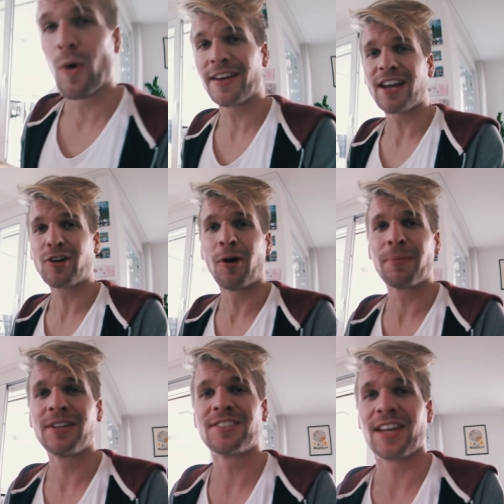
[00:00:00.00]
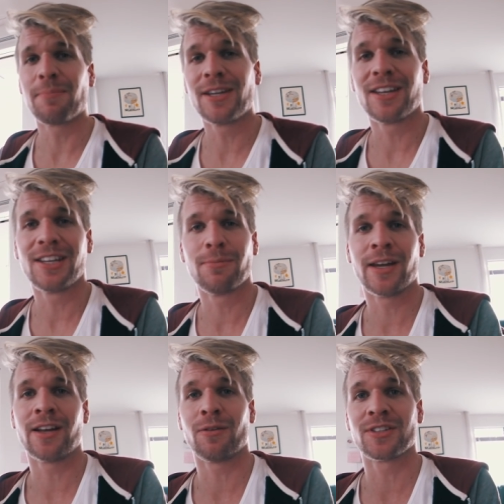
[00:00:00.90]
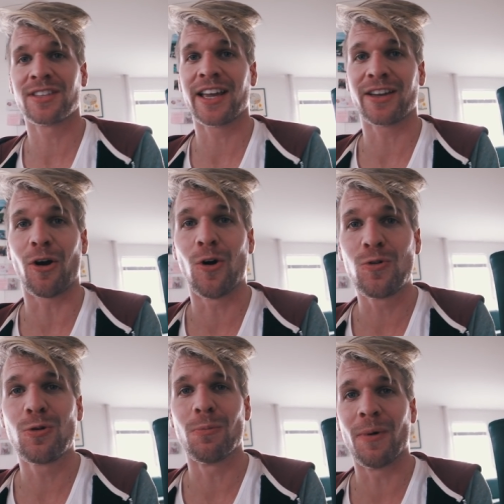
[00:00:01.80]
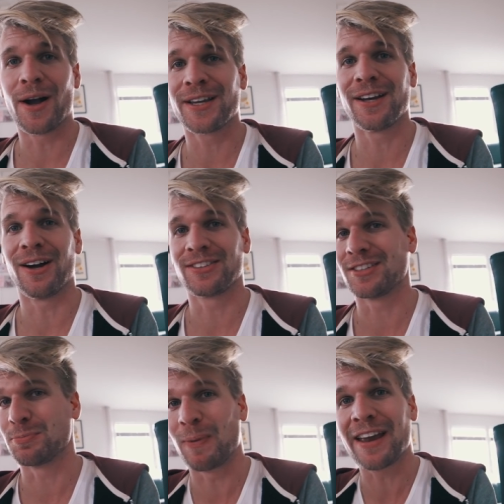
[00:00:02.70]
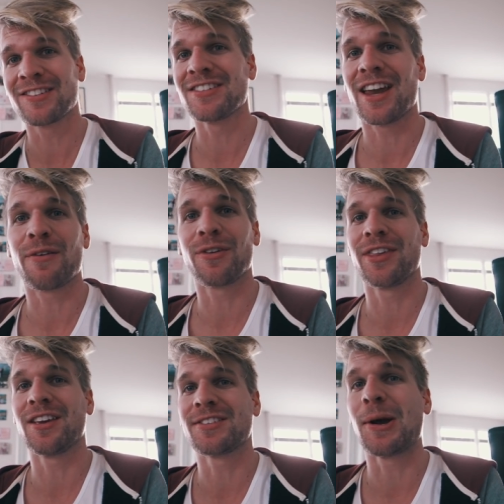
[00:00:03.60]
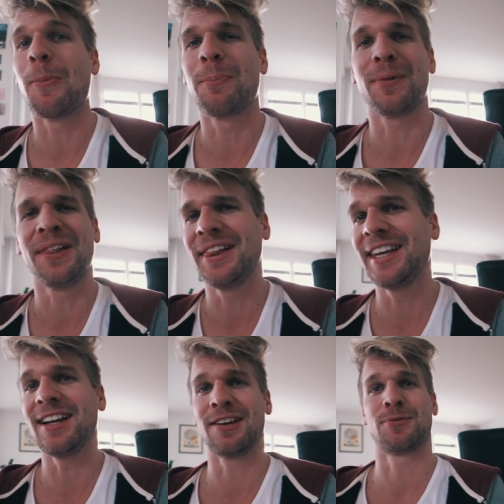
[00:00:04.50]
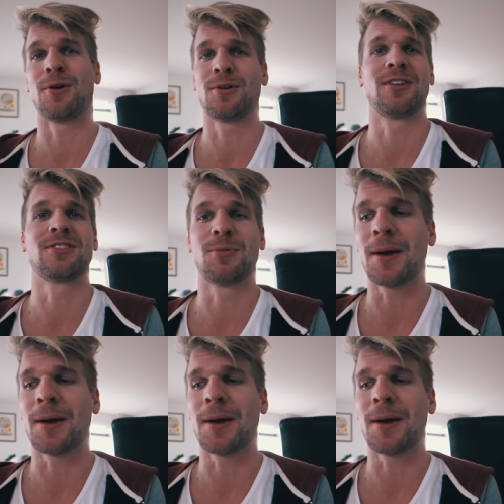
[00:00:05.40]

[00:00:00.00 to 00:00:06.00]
When that company sent me an email, I was like, oh my god, the specs and everything is completely wrong on this